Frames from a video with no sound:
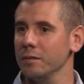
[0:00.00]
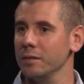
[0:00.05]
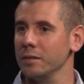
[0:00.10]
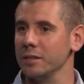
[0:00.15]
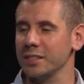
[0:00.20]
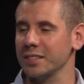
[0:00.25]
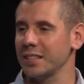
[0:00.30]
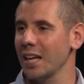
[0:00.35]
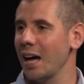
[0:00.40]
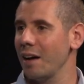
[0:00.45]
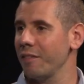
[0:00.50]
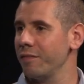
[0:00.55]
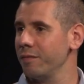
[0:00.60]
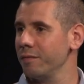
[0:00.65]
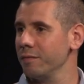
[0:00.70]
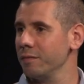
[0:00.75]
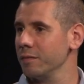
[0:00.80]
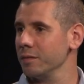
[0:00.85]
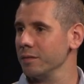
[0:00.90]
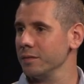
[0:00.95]
staff
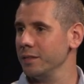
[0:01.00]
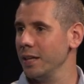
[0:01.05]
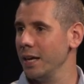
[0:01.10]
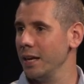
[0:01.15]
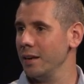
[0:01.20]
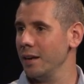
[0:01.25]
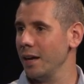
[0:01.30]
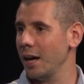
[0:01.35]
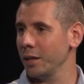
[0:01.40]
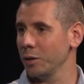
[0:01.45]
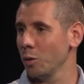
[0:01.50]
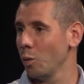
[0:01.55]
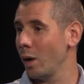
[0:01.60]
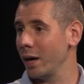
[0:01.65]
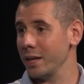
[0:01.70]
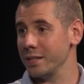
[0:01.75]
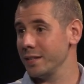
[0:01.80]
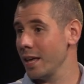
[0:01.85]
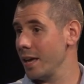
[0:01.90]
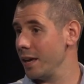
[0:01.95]
that
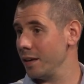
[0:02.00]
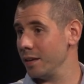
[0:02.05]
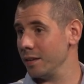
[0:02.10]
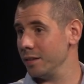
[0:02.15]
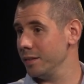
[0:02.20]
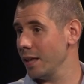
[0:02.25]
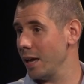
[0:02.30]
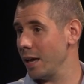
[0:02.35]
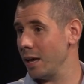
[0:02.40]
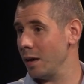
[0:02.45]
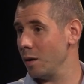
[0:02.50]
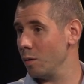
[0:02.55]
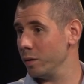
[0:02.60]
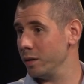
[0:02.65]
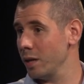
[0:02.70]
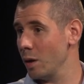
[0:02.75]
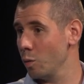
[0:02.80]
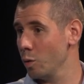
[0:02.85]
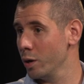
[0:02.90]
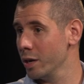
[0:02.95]
otherwise they
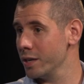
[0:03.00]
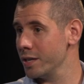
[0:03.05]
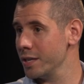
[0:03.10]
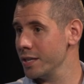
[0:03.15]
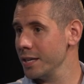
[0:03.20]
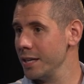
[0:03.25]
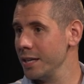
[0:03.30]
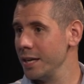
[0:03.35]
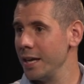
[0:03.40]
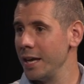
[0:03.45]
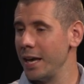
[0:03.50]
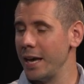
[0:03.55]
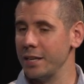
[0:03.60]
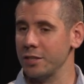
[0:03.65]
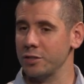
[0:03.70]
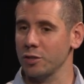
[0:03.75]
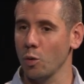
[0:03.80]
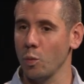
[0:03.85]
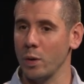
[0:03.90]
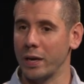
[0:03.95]
wouldn't.
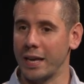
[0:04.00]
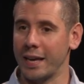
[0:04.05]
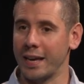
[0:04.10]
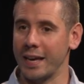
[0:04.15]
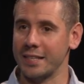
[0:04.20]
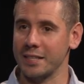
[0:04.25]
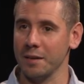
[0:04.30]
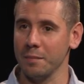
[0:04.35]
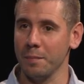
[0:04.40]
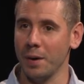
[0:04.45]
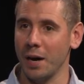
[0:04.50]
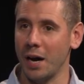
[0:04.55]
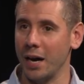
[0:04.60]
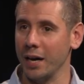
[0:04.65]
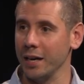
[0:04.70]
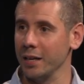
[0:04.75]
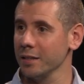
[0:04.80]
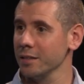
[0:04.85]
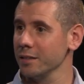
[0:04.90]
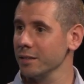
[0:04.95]
And so we can get some
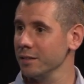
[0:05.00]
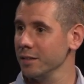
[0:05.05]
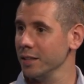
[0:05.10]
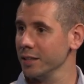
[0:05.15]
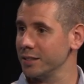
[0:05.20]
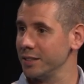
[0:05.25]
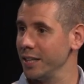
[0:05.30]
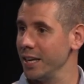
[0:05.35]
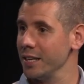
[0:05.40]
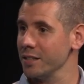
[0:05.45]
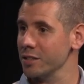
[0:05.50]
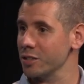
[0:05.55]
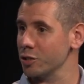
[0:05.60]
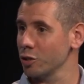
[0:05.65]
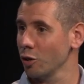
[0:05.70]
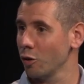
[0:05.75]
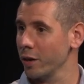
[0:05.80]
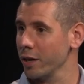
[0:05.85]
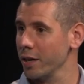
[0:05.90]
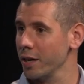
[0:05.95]
behind the scenes
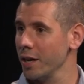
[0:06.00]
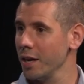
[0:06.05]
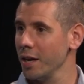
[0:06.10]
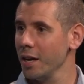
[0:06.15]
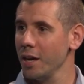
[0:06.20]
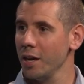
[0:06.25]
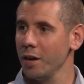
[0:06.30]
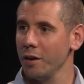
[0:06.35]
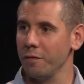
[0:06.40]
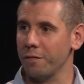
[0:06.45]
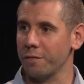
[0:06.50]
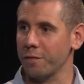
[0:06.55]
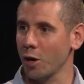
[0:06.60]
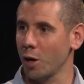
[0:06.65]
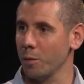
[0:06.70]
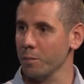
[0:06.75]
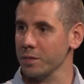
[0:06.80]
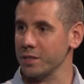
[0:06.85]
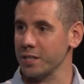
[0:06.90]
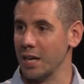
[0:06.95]
story
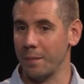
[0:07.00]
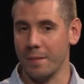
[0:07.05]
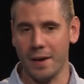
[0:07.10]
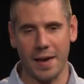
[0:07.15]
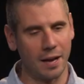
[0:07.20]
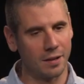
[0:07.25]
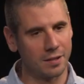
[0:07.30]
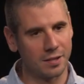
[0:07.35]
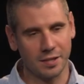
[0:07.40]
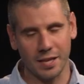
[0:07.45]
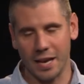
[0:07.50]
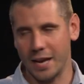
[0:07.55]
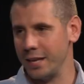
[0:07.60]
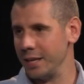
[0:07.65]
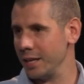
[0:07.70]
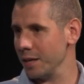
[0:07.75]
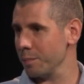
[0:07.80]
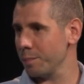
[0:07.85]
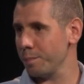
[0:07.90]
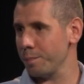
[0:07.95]
from some
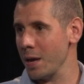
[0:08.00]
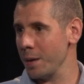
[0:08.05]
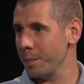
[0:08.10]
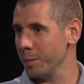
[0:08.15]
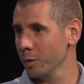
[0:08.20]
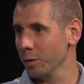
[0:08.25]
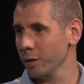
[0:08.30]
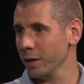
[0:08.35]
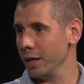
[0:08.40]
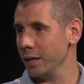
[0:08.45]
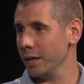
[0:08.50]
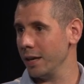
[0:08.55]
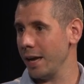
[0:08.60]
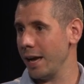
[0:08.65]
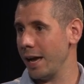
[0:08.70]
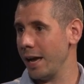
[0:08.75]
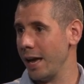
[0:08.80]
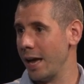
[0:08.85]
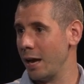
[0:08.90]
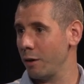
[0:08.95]
outstanding people in
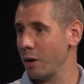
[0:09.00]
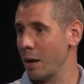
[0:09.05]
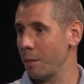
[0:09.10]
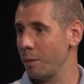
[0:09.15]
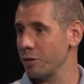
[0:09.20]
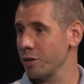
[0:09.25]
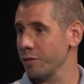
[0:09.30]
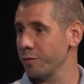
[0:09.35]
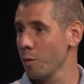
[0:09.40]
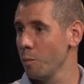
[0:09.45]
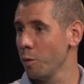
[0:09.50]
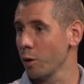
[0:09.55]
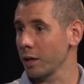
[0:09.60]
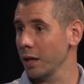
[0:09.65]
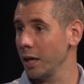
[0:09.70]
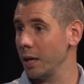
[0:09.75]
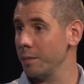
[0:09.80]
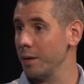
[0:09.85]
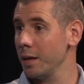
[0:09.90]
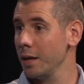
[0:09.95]
Real Madrid Football
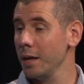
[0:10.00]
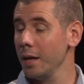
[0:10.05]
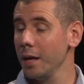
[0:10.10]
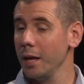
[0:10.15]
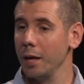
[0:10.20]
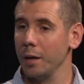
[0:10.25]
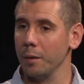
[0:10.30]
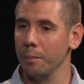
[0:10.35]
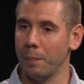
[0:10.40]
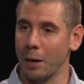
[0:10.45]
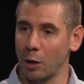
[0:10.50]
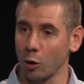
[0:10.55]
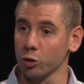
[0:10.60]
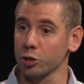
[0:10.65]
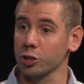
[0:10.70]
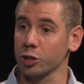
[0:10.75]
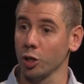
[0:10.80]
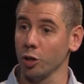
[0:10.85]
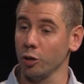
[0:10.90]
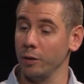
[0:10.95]
Club, but
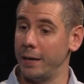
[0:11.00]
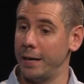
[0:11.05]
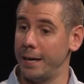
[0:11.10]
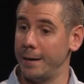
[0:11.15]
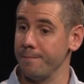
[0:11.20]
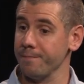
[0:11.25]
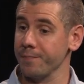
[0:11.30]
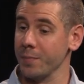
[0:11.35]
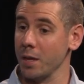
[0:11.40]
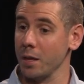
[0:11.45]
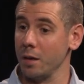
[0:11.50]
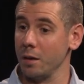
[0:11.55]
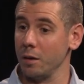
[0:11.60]
also